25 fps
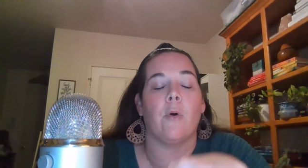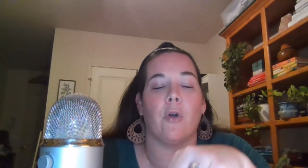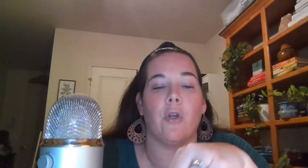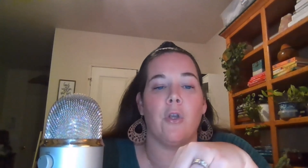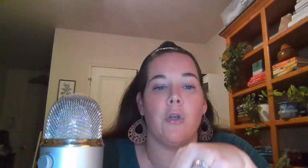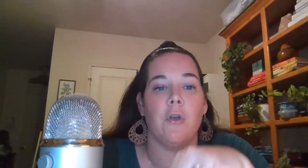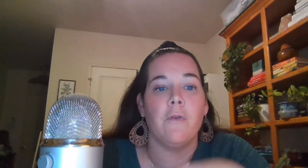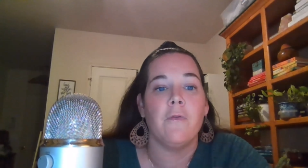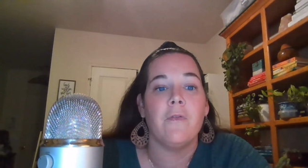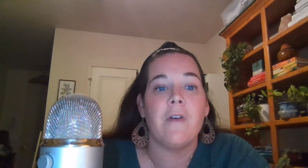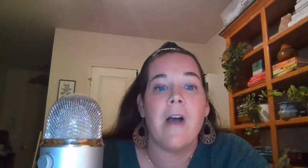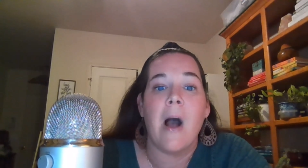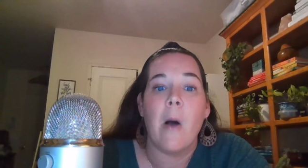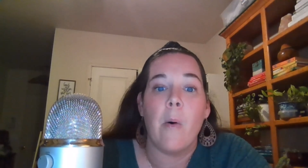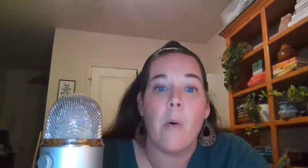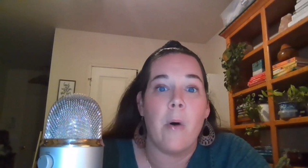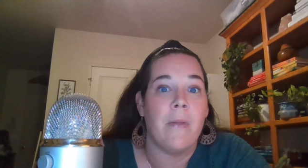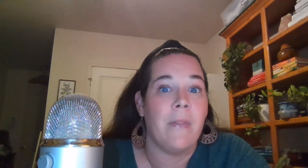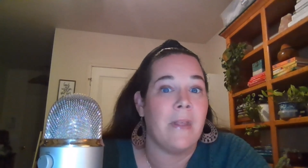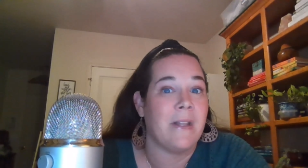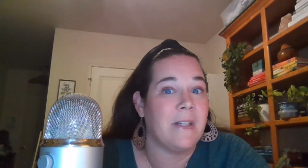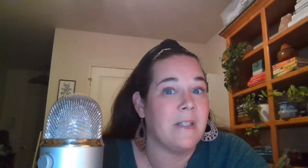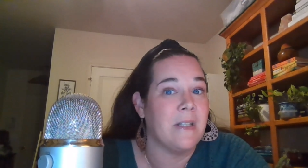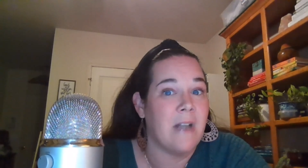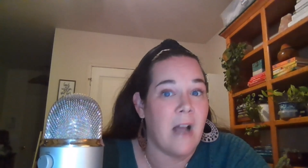or you've got
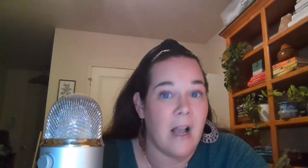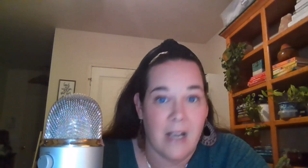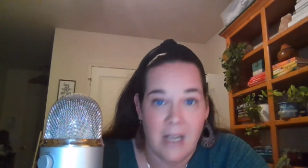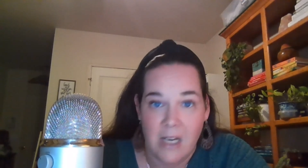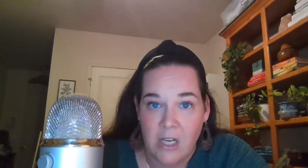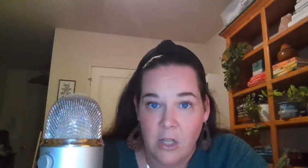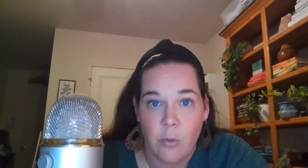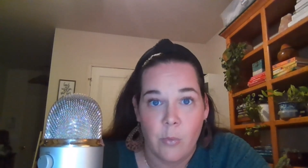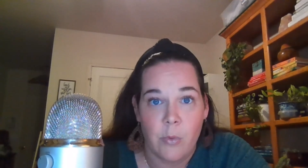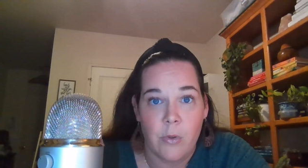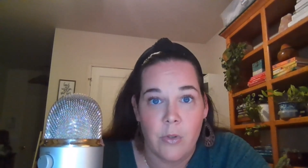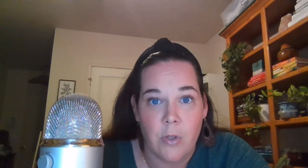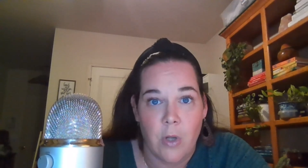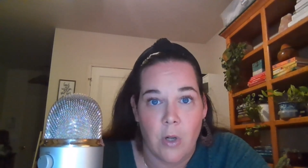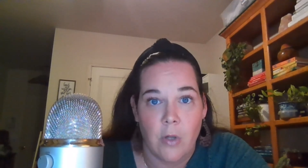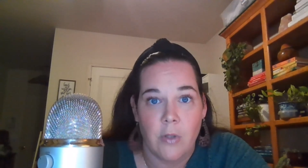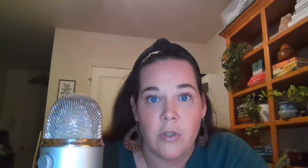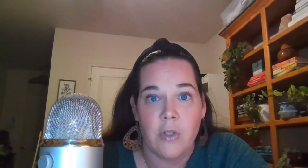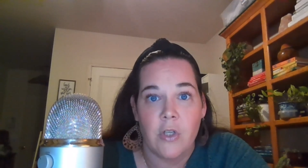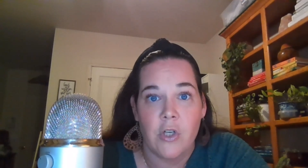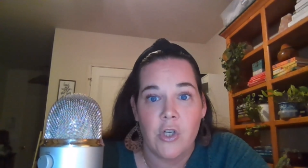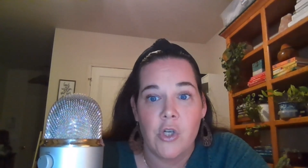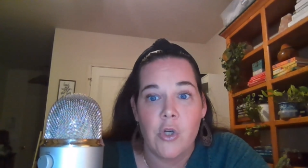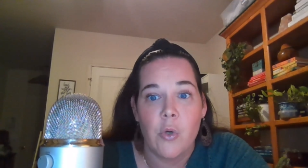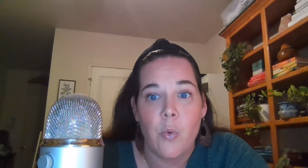one that's not getting the
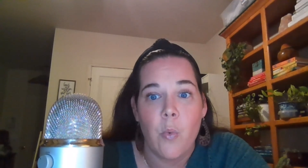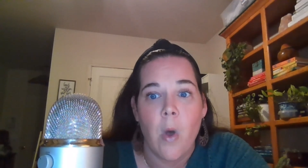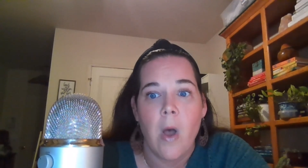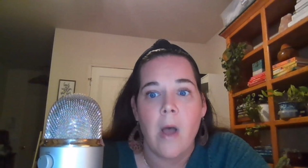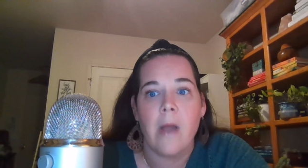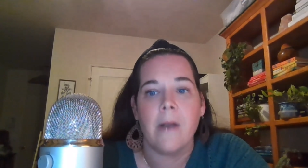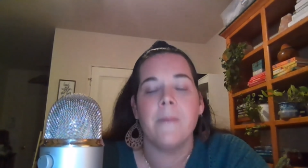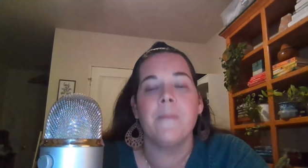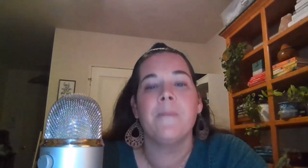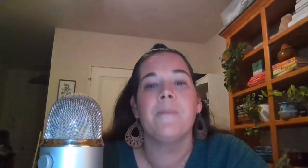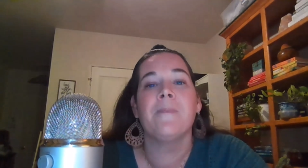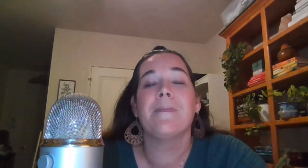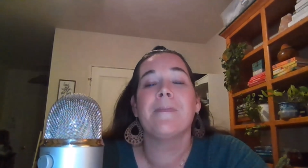results that you want,